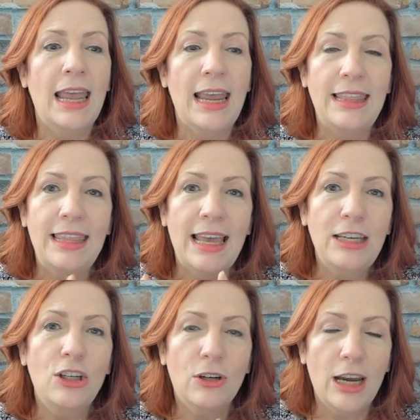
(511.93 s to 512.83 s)
And then
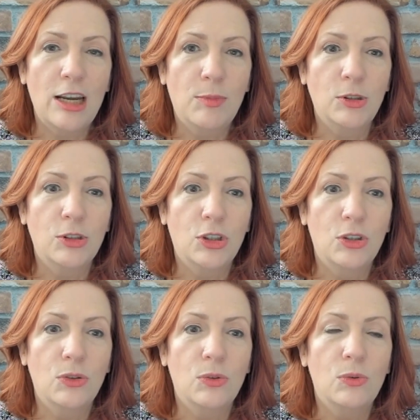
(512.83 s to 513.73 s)
you're able
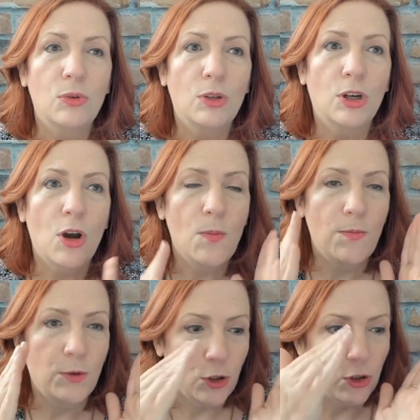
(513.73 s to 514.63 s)
to go
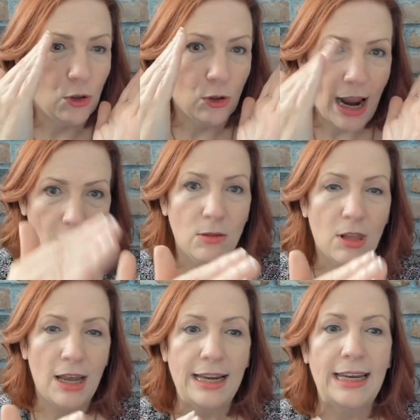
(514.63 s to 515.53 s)
to your
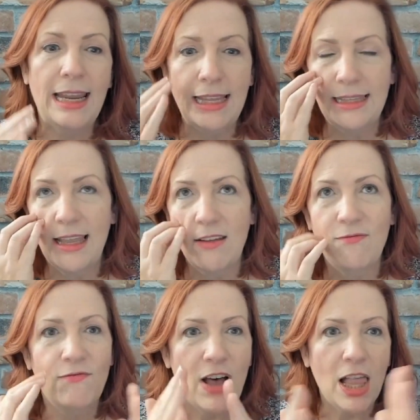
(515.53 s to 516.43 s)
outline and
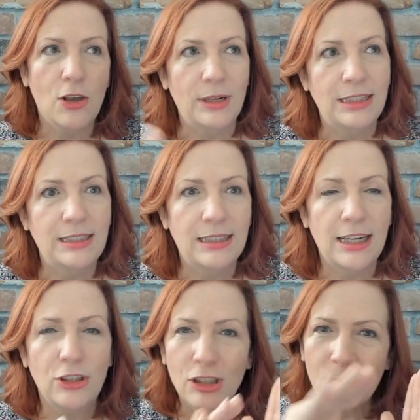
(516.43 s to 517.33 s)
follow it,
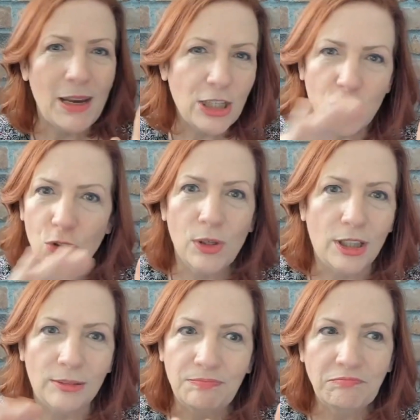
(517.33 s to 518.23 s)
and just make
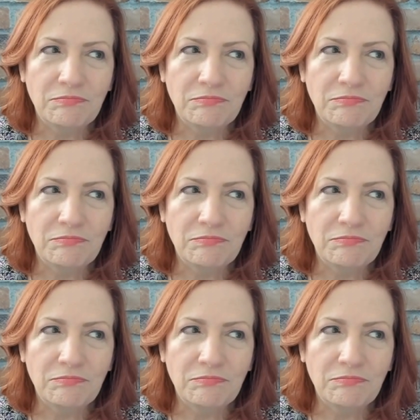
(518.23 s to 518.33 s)
sure,